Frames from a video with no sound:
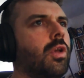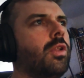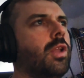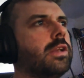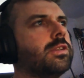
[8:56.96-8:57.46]

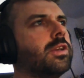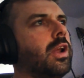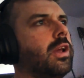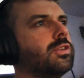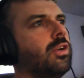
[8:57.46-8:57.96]
That's
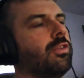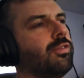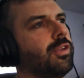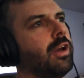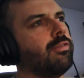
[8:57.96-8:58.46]
great stuff.
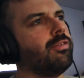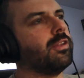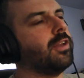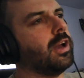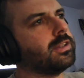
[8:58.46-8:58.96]
Yeah,
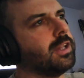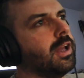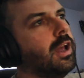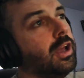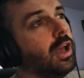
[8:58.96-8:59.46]
fantastic.
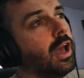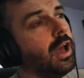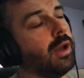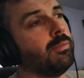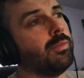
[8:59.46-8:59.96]

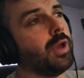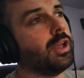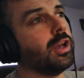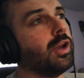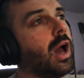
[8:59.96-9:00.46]
Are
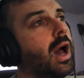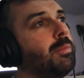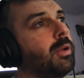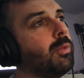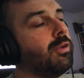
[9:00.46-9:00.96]
you
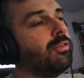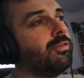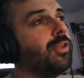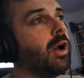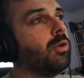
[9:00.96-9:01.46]
happy with
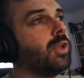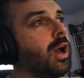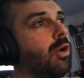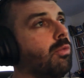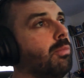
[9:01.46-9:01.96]

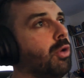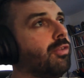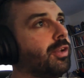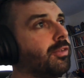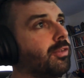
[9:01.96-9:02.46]
DAO
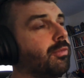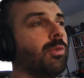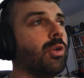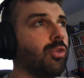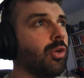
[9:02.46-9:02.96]
moving
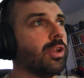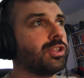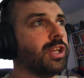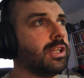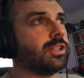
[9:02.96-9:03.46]
to other
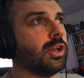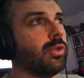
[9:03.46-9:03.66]
chains now?